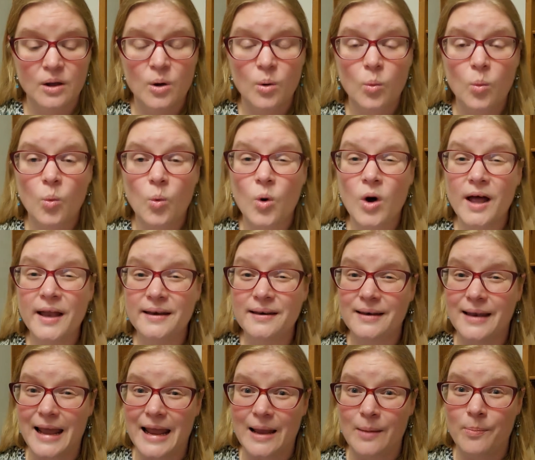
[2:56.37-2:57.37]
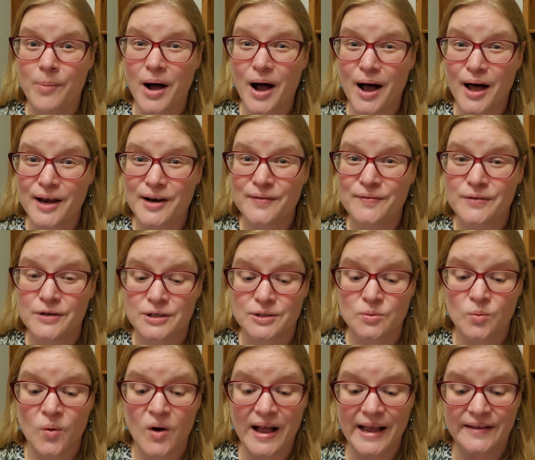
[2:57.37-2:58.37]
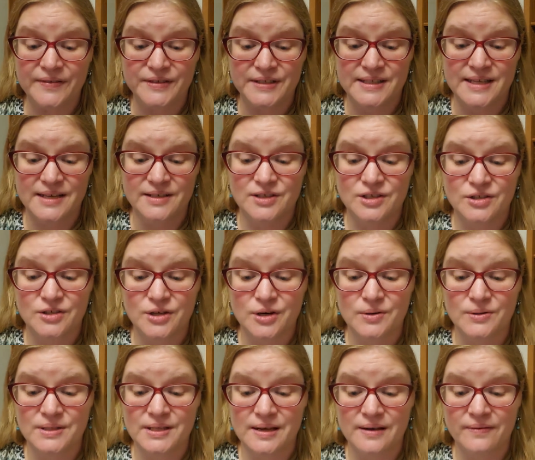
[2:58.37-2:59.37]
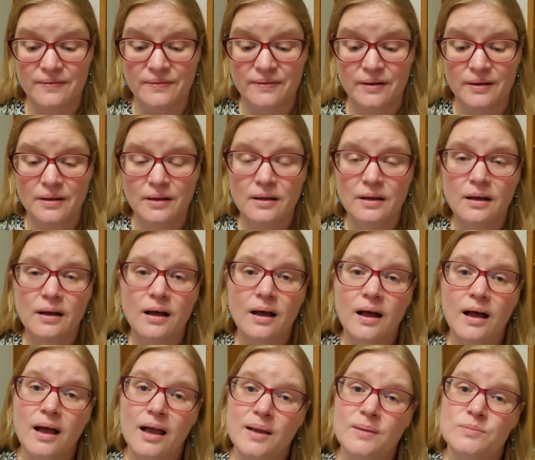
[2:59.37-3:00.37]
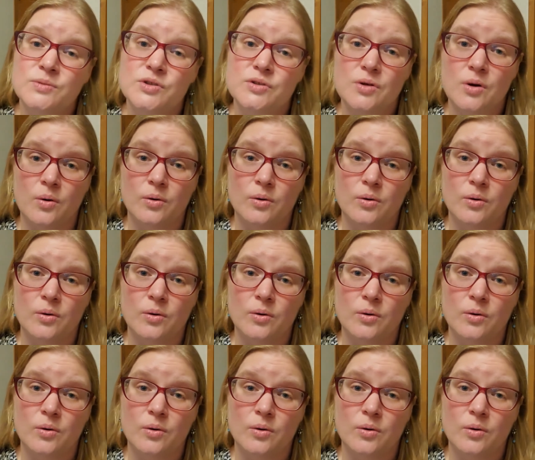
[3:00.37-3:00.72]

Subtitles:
One day, Potiphar's wife said to Joseph, I'm so